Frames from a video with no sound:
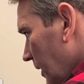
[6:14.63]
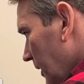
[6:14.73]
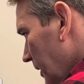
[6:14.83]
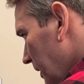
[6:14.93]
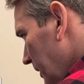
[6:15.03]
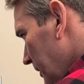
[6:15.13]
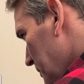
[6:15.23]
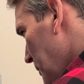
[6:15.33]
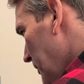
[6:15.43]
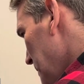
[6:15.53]
I. So
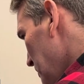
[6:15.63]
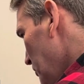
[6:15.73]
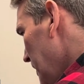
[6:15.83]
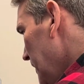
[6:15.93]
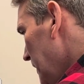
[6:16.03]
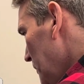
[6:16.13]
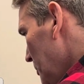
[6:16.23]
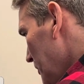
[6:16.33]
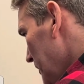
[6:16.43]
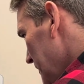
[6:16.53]
I have my red letter
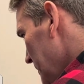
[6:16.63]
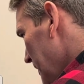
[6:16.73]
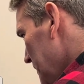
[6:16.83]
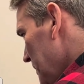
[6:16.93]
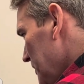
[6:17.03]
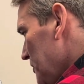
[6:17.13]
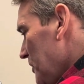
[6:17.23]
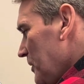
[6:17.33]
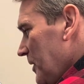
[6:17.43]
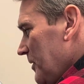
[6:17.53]
board to match my
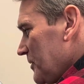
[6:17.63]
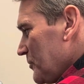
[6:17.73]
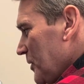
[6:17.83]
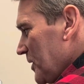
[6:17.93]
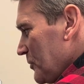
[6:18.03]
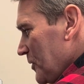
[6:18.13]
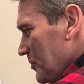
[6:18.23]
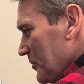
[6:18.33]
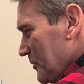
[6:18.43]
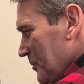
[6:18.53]
shirt and to wake you up a
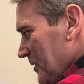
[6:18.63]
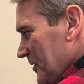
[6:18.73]
little bit.